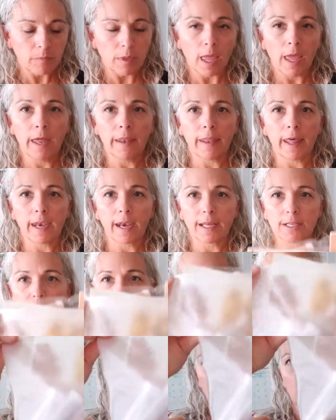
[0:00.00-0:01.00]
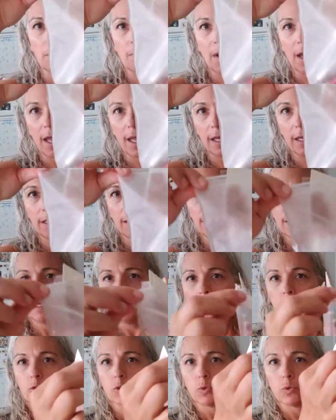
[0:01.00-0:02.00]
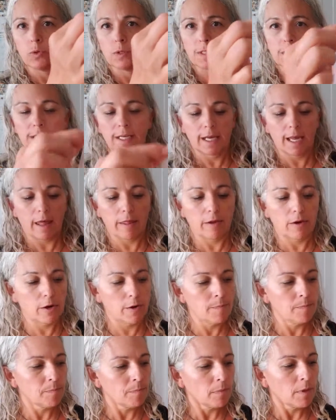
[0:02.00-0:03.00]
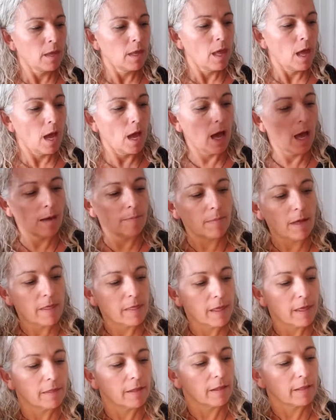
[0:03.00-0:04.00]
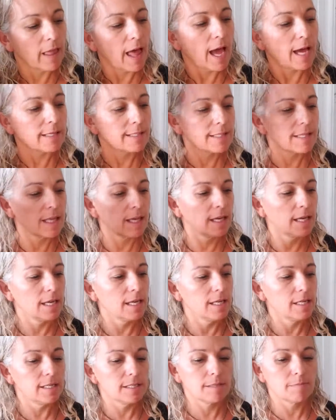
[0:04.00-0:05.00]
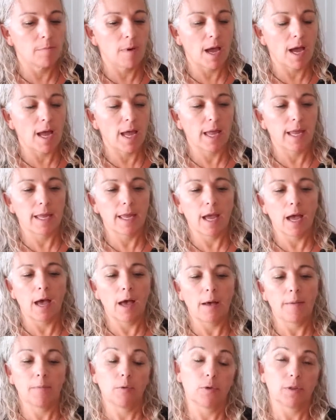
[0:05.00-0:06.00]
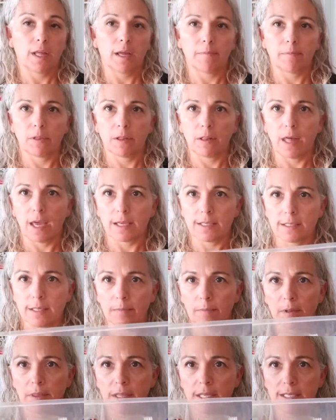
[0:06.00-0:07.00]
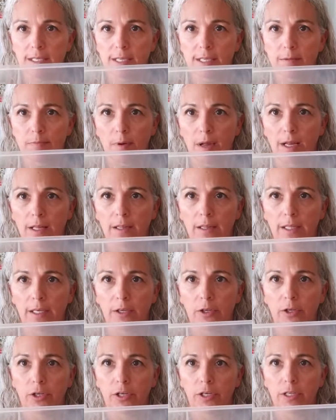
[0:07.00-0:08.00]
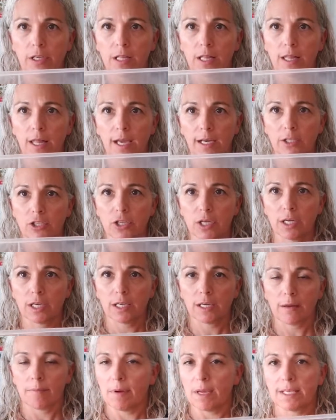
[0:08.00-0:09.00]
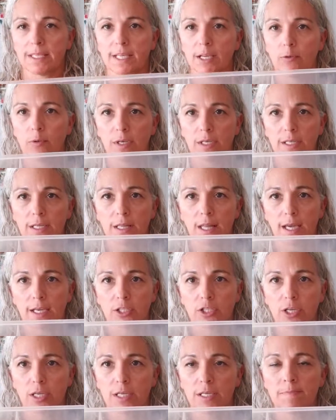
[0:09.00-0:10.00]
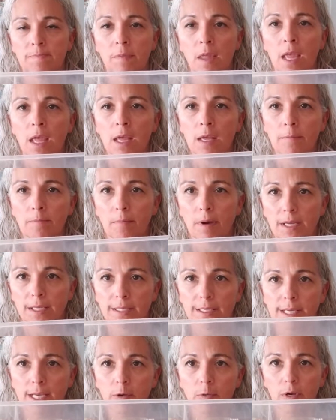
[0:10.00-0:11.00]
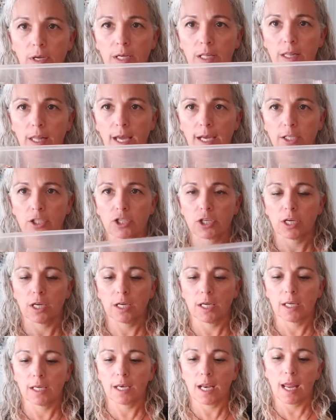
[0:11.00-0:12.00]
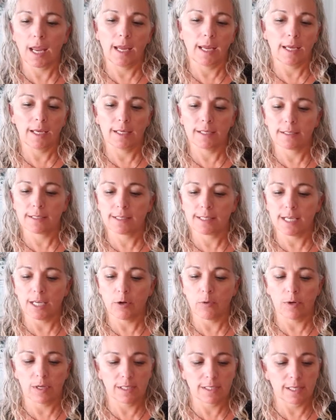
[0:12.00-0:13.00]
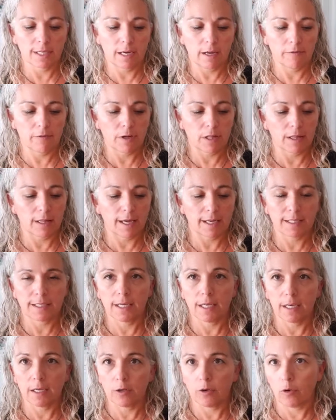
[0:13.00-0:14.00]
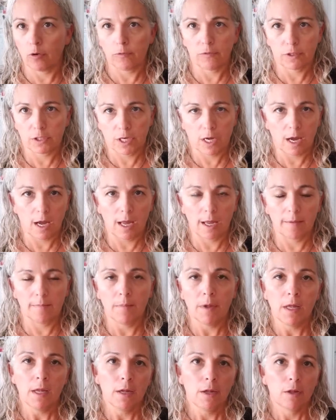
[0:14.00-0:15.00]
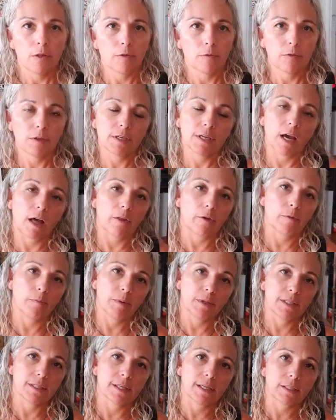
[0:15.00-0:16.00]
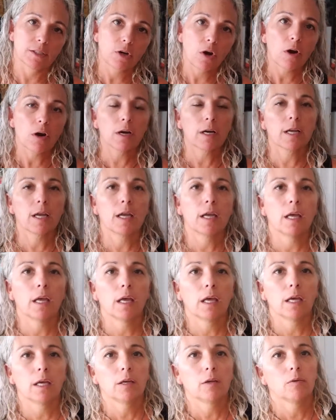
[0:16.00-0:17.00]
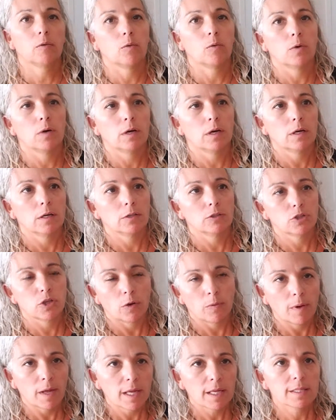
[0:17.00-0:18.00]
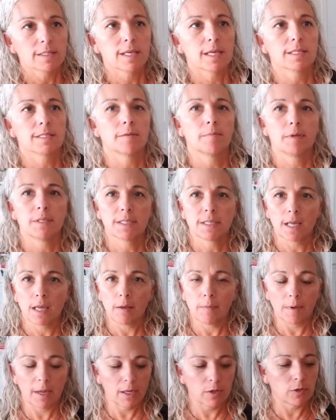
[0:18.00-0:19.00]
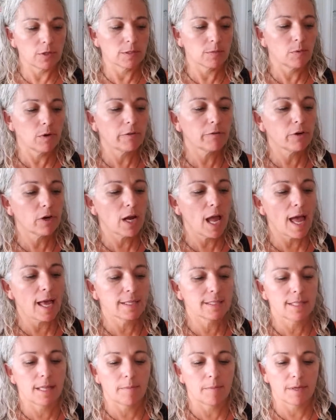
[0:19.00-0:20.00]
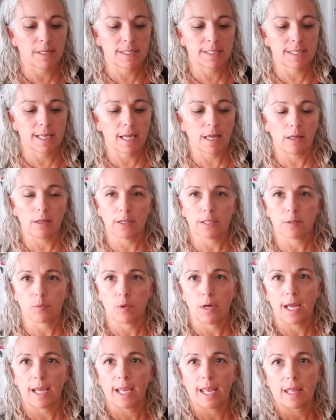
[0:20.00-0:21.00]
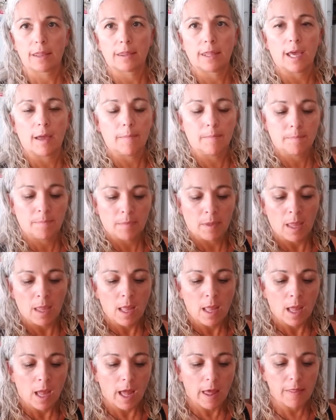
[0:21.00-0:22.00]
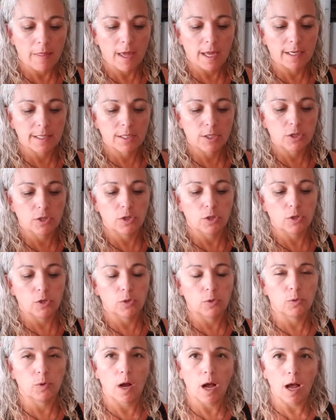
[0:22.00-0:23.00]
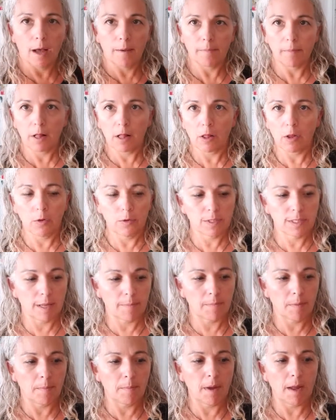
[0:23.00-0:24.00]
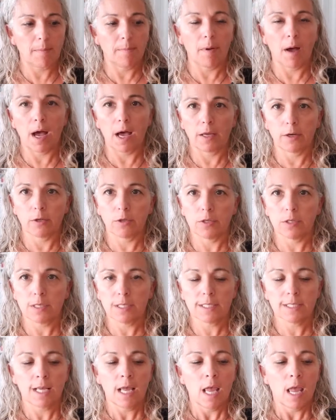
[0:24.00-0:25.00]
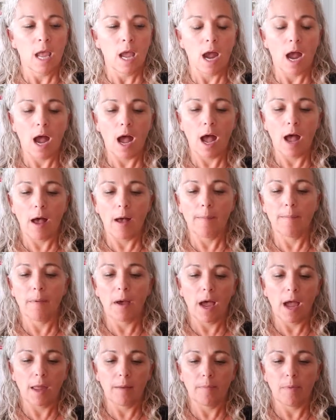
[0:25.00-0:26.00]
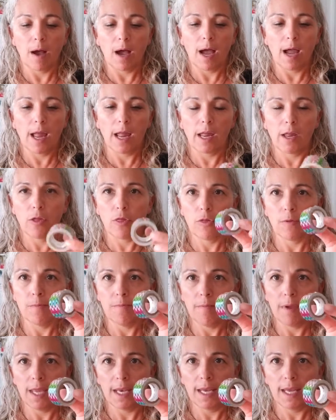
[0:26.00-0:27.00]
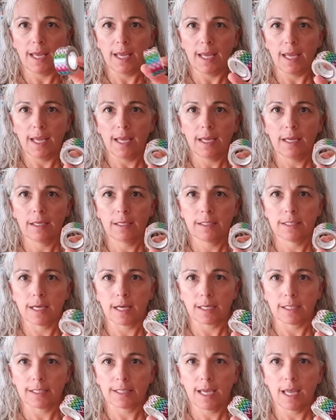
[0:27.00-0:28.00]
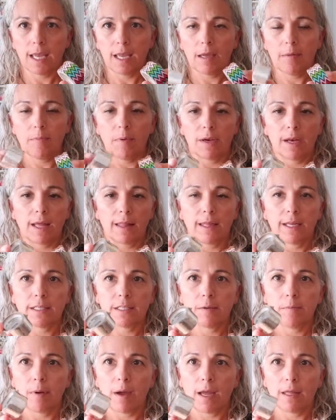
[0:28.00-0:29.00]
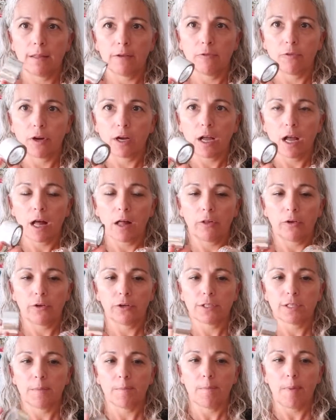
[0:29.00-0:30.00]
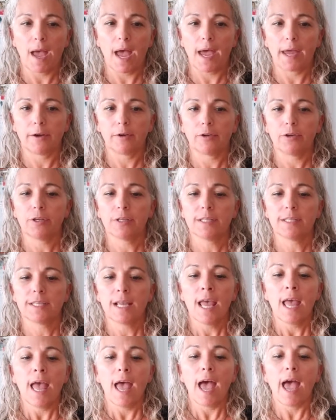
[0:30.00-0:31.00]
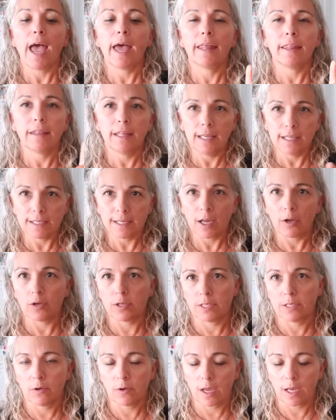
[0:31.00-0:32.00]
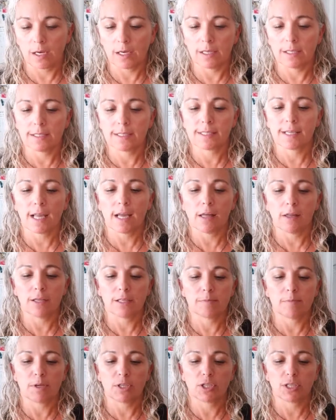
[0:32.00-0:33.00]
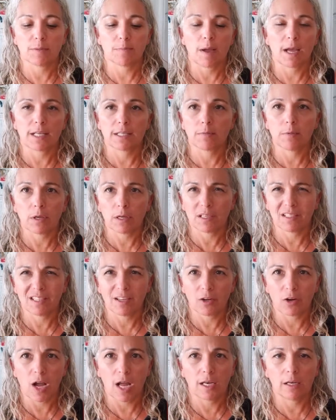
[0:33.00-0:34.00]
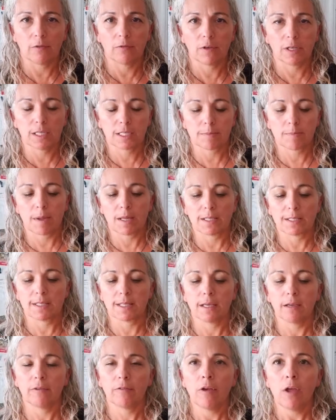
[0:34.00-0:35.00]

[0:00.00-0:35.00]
And then I just keep all my tools together. And then the last thing is my, well, not the last thing, but this is my glitter collection and my sequin collection. My sequin collection is sequins that I've collected over time through the dollar bins at Target, or Joann's has them on sale, Michael's, wherever has them on sale is when I get them. And then to close up my bottles, I buy the mini duct tape, and I like to buy different colors and patterns, and these I also get on sale as much as possible because they're kind of expensive,